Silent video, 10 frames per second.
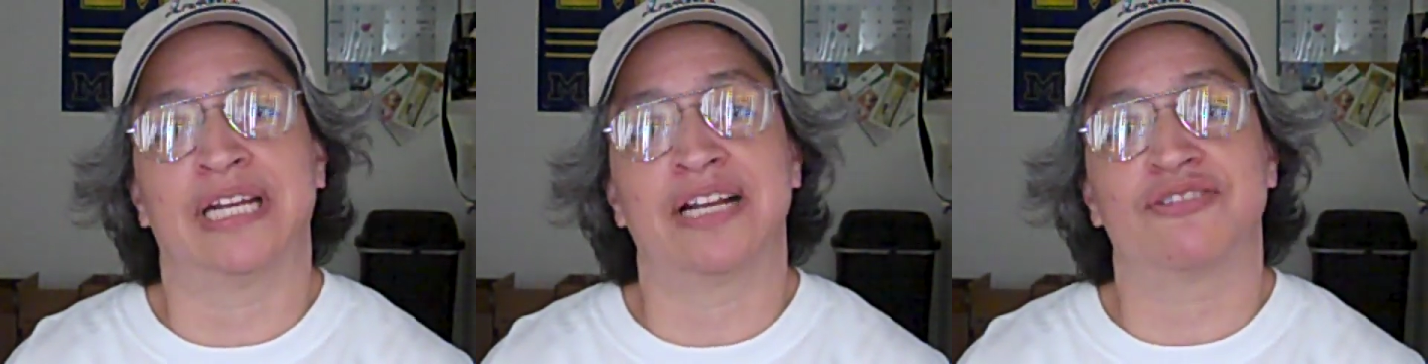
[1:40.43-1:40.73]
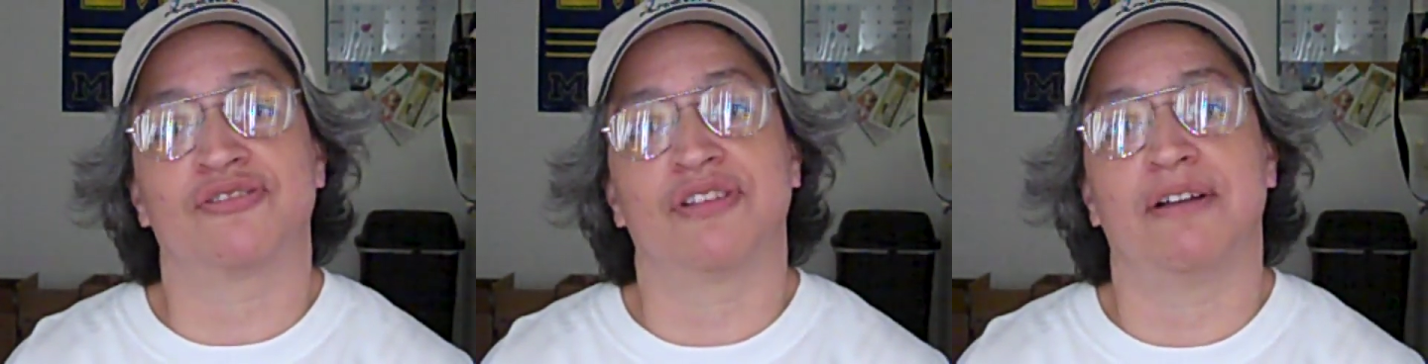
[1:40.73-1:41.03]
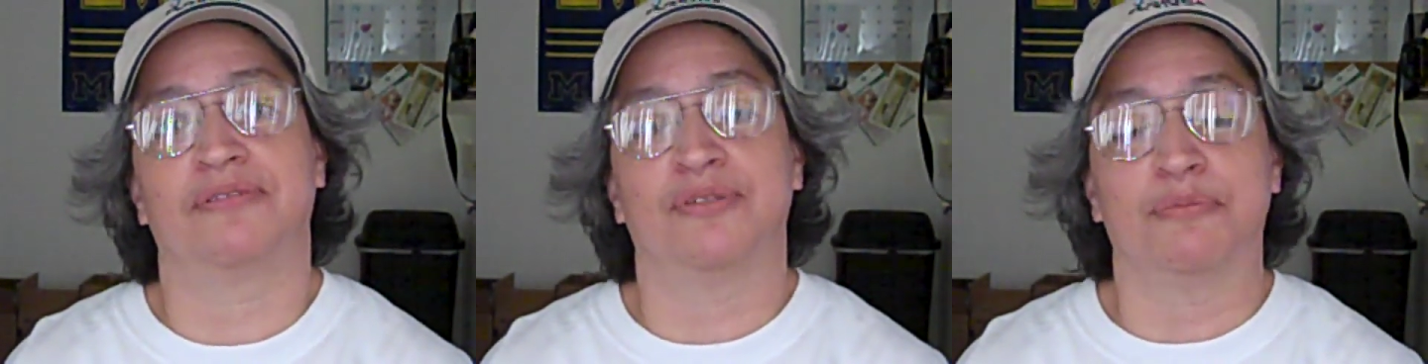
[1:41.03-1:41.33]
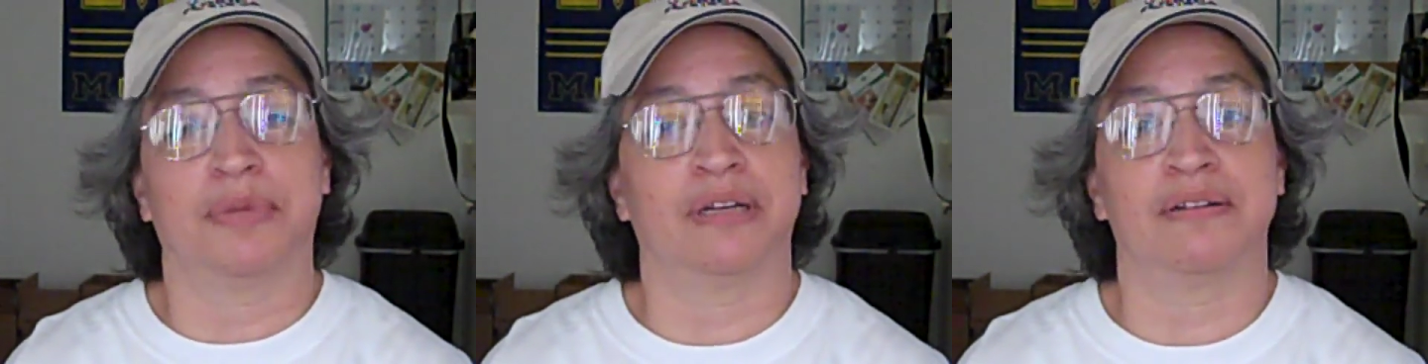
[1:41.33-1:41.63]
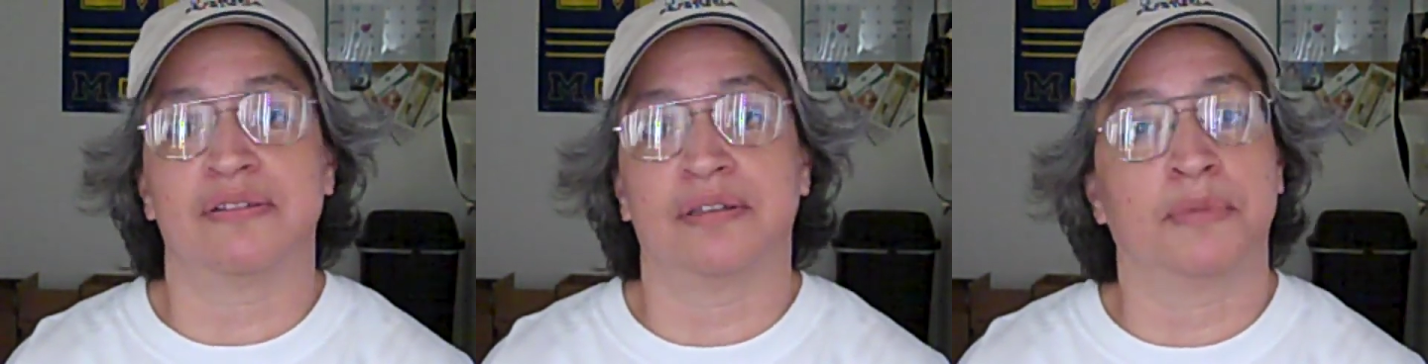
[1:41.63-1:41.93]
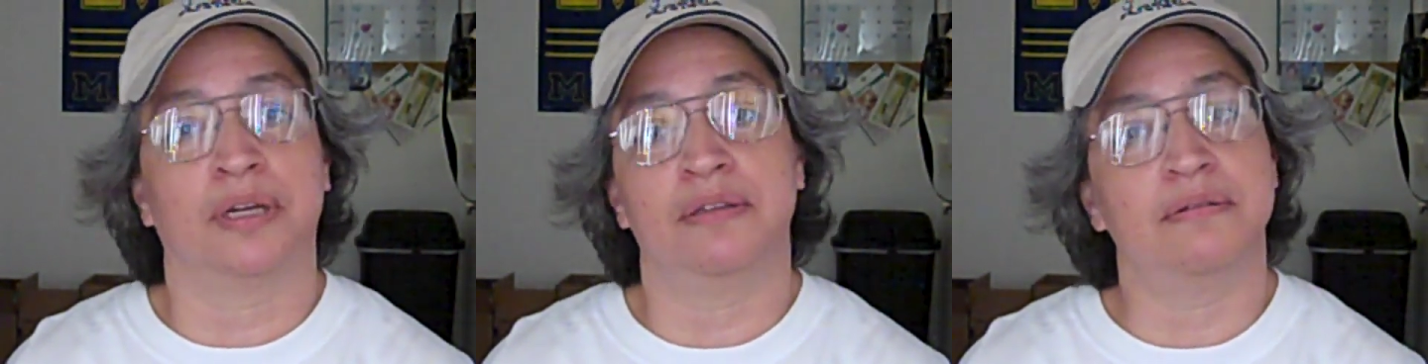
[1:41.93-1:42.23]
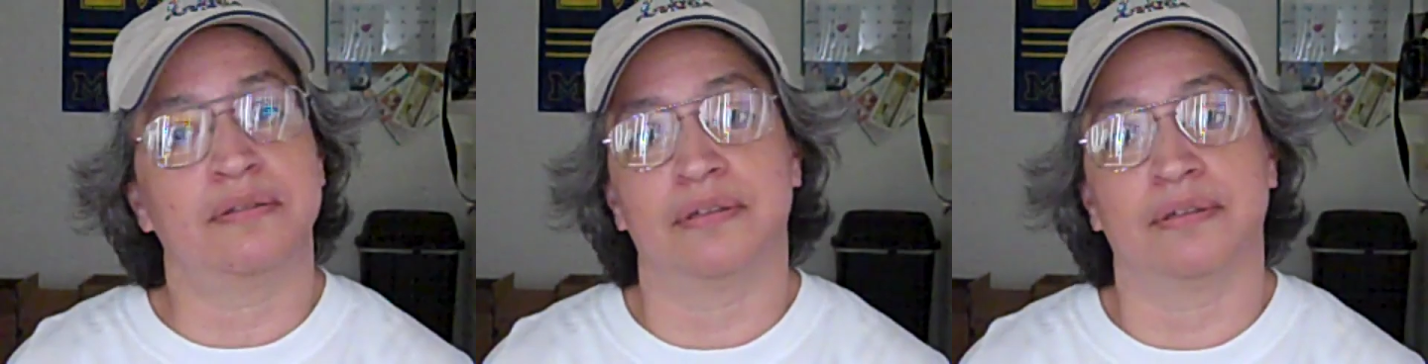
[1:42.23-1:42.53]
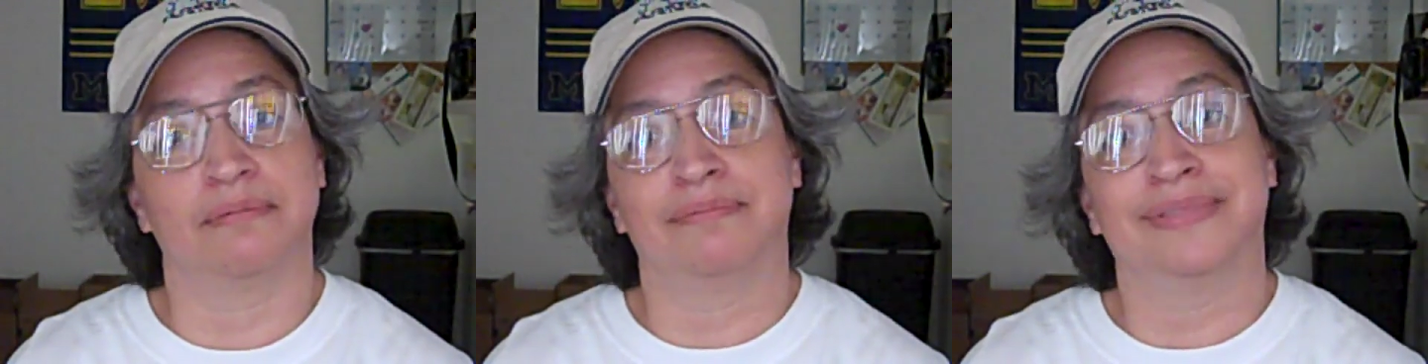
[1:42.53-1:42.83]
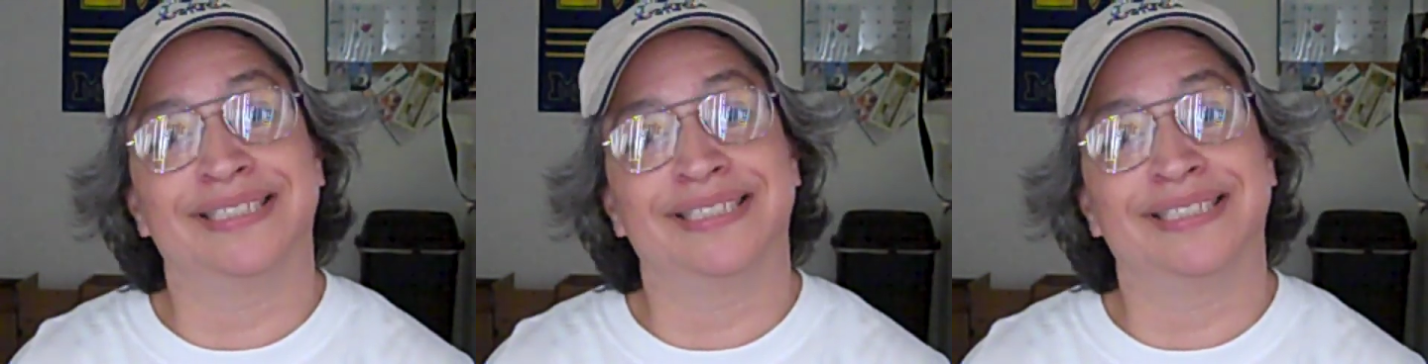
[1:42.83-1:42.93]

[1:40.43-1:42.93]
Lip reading: And I just love to embarrass him on YouTube.